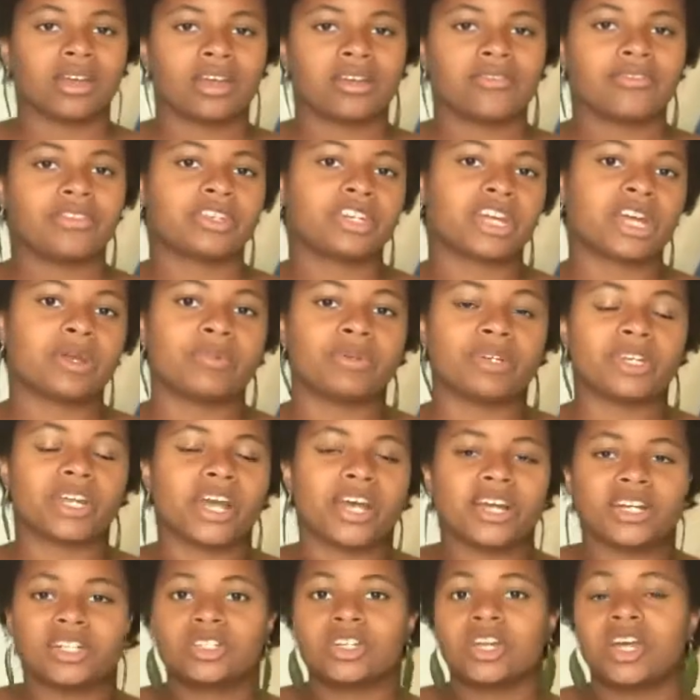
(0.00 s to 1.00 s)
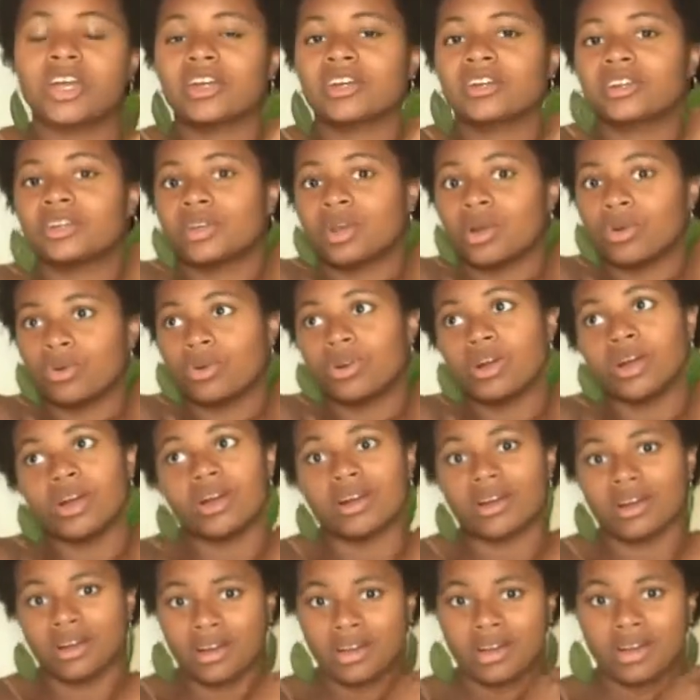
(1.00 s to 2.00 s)
If you type in hashtag
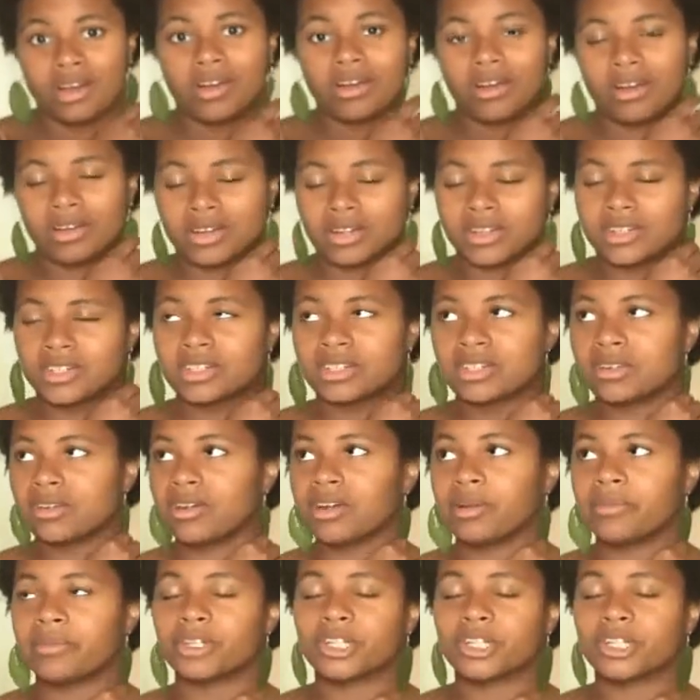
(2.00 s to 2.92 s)
yoga on Instagram,